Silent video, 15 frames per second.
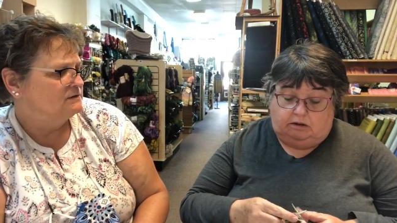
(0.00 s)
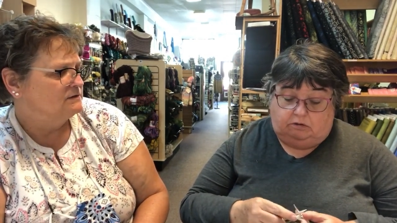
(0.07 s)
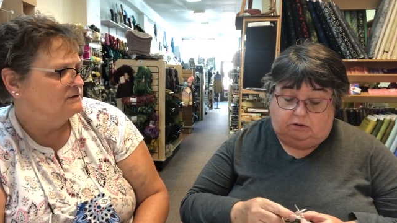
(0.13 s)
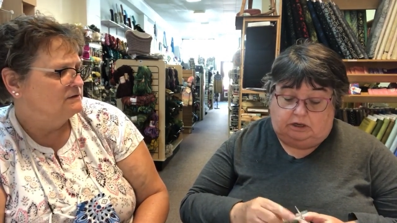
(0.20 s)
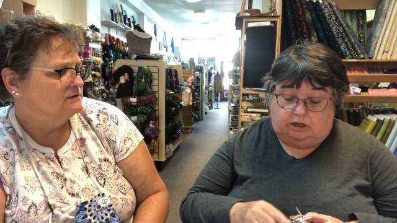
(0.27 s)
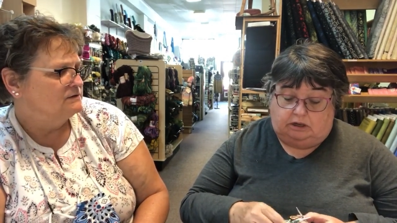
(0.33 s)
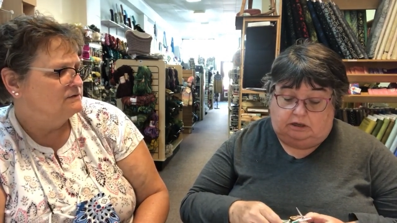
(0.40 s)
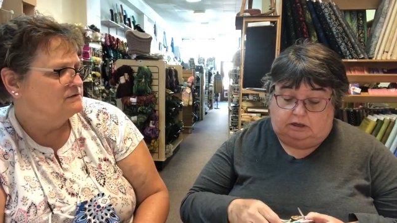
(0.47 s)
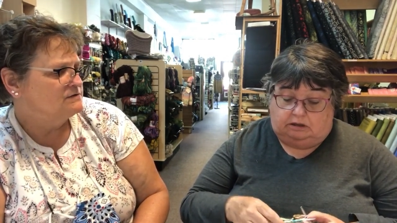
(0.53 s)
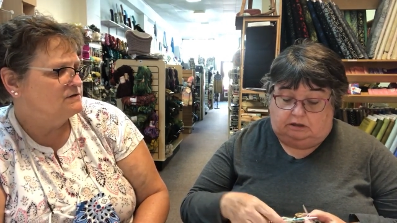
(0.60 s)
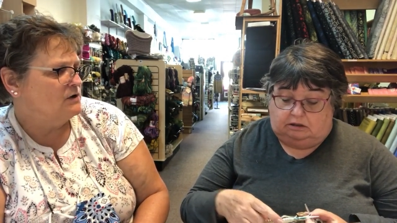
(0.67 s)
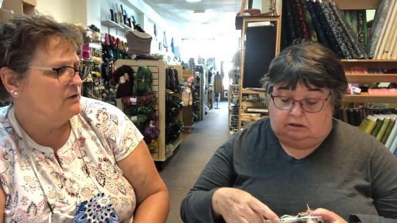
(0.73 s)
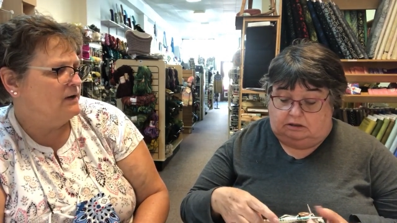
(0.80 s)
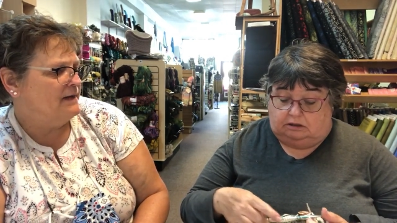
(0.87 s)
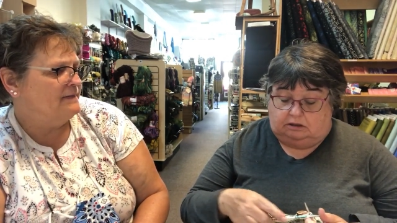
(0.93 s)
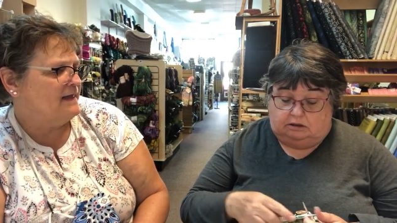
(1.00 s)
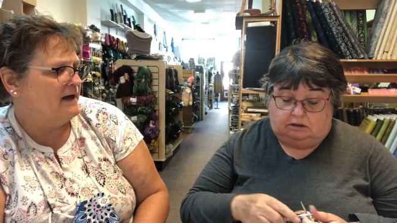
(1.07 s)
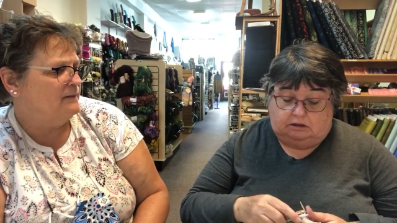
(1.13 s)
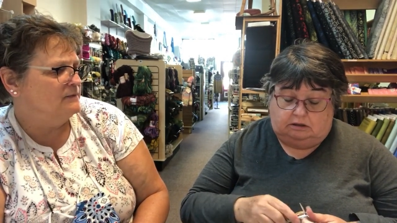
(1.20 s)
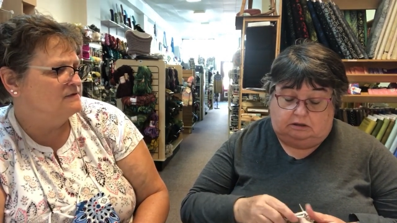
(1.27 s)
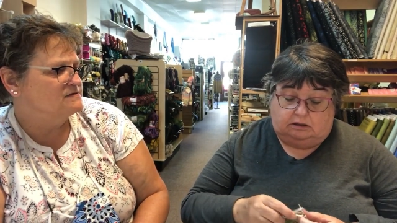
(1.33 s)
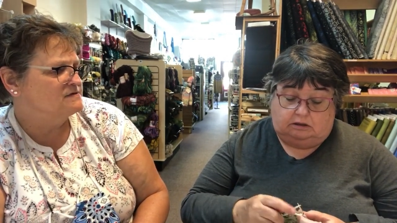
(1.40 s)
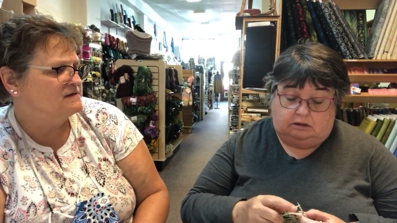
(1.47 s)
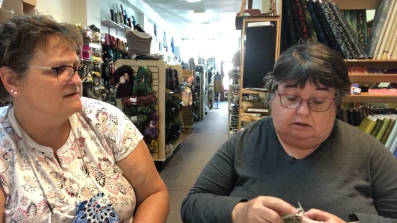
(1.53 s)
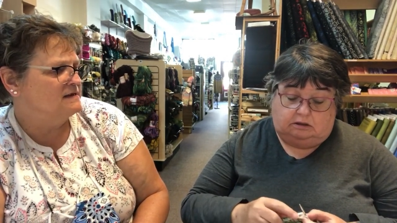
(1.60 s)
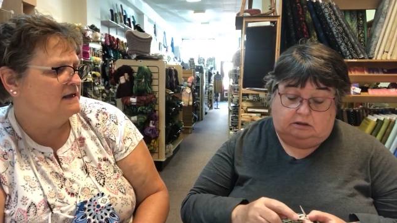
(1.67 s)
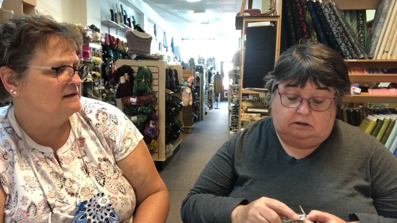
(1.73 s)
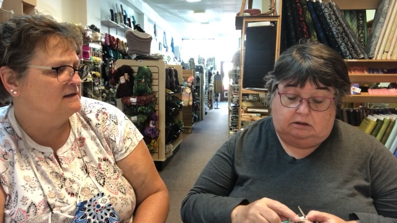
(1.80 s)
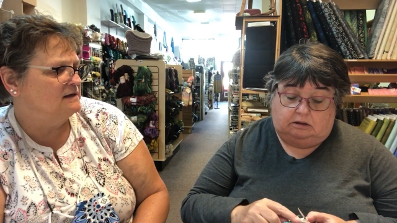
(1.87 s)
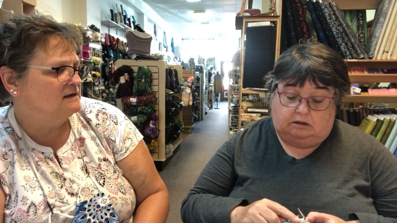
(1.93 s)
Speaker 1: Okay. So, and that was
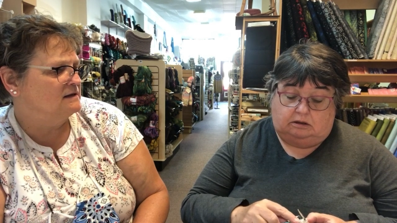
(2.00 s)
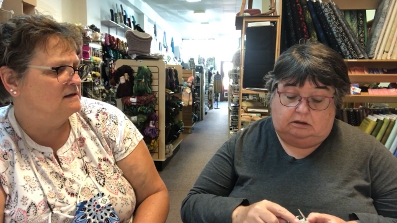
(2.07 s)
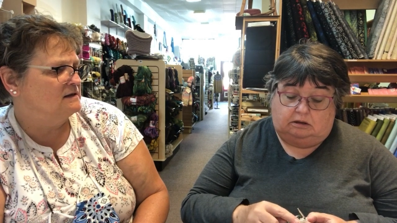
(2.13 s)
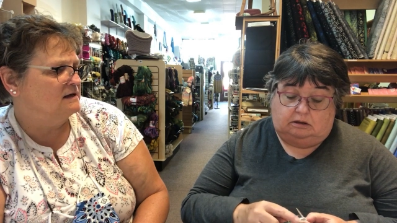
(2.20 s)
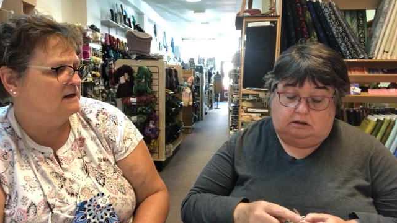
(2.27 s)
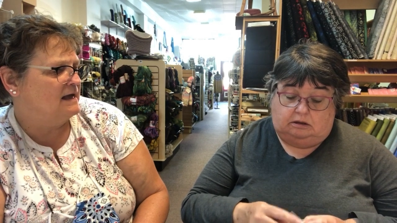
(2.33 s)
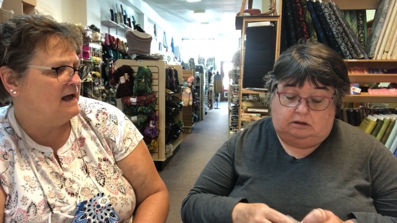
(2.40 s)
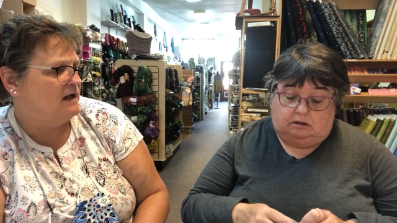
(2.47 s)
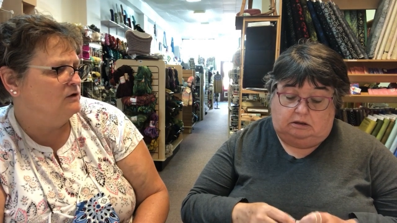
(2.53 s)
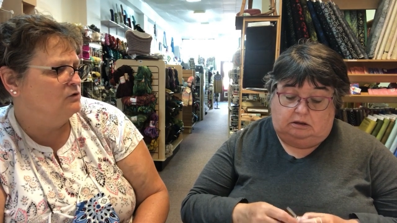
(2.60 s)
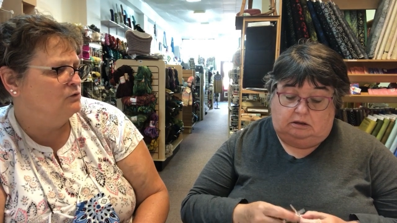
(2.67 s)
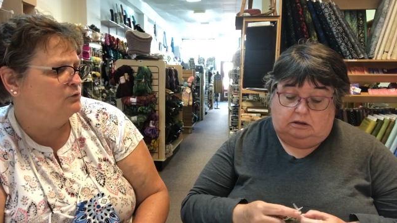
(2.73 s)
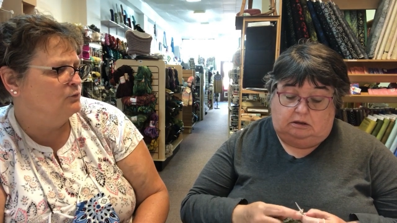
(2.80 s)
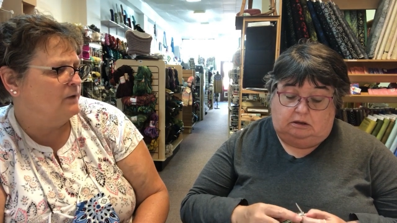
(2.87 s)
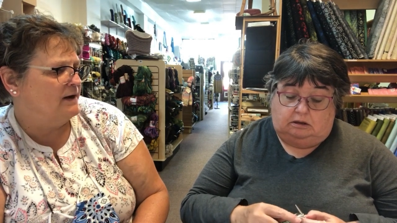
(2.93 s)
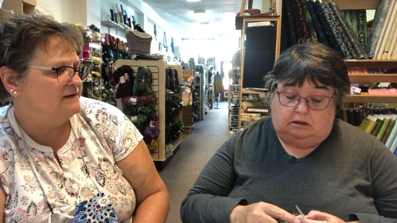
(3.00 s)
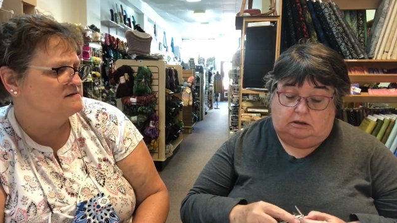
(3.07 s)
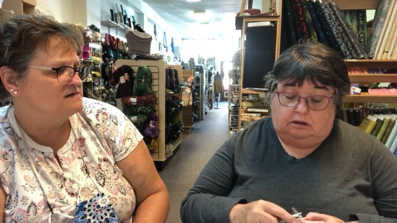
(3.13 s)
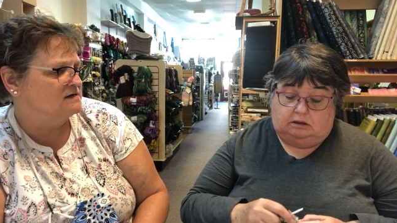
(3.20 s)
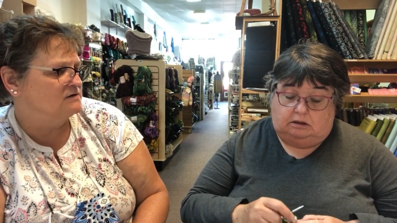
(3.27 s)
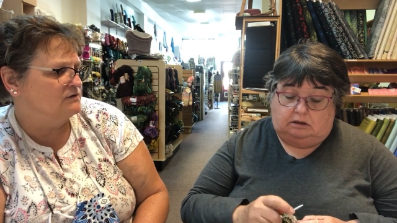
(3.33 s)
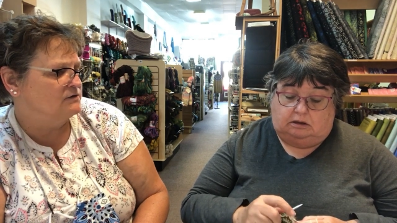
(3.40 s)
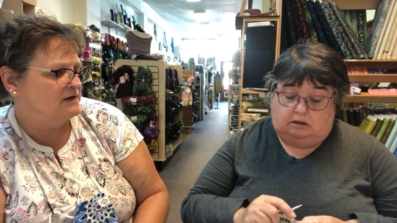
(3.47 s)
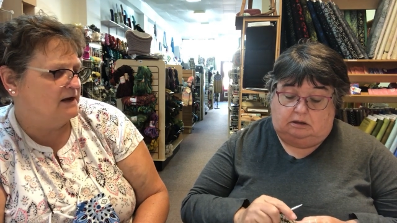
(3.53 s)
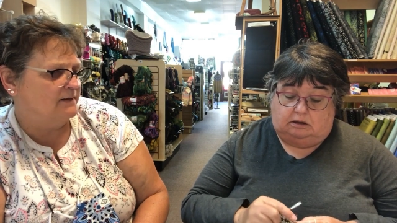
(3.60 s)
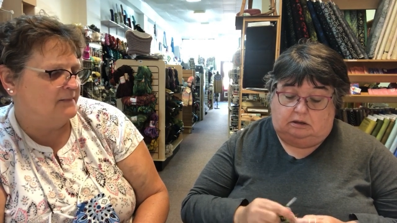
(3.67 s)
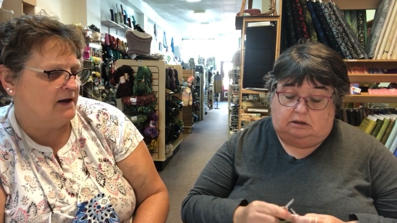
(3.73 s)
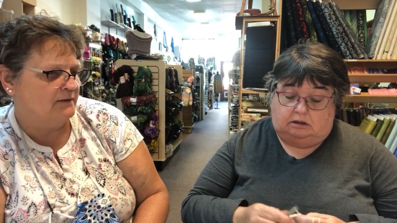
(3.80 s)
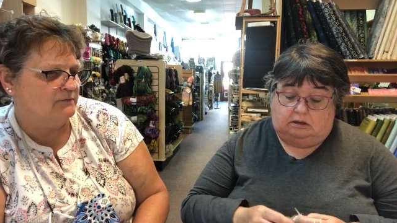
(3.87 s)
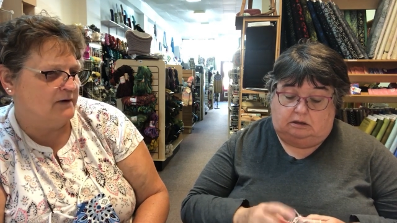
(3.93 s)
the gal who runs it, her
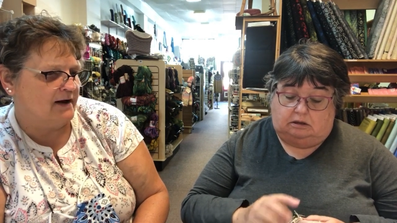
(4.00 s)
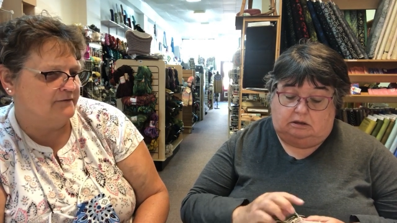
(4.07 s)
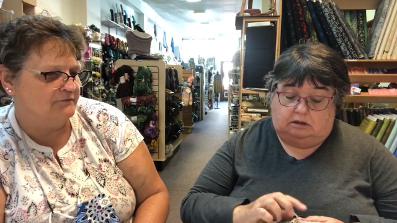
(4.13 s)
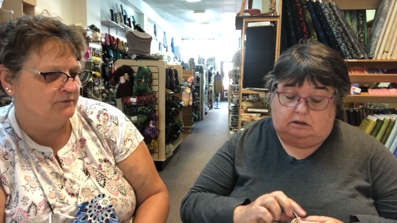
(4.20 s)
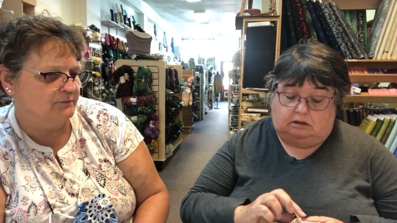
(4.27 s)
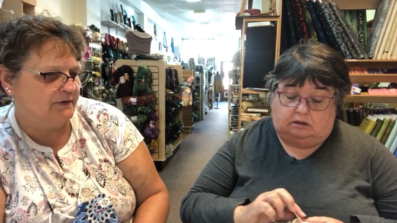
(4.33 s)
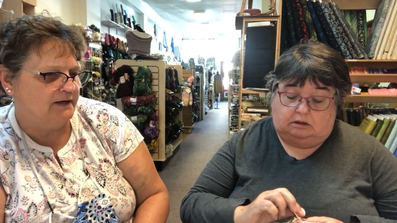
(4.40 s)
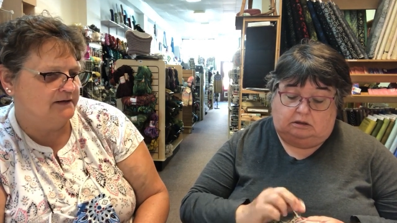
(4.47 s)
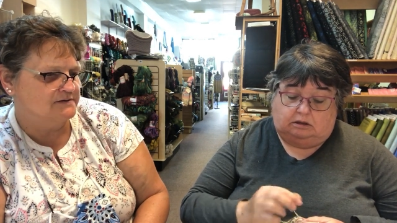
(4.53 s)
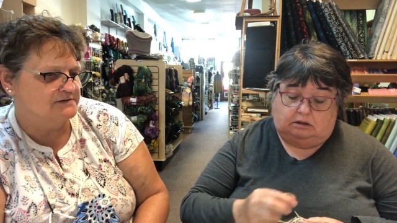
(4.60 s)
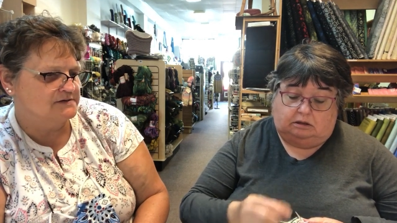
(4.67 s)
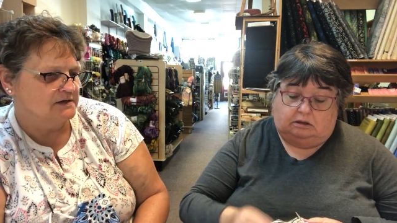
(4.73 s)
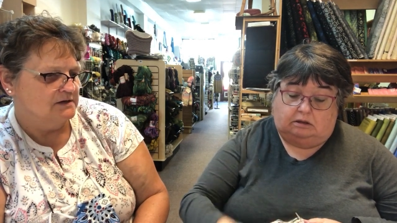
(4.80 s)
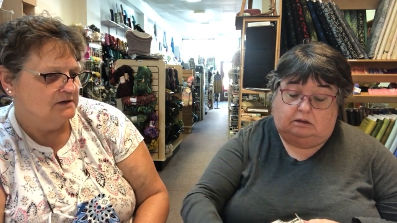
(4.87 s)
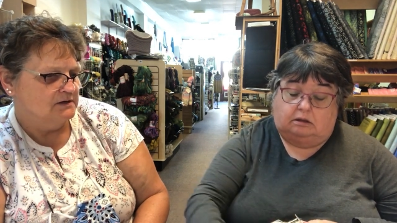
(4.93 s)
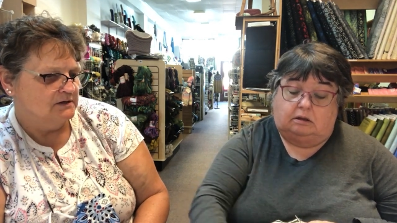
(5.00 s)
name on Ravelry is,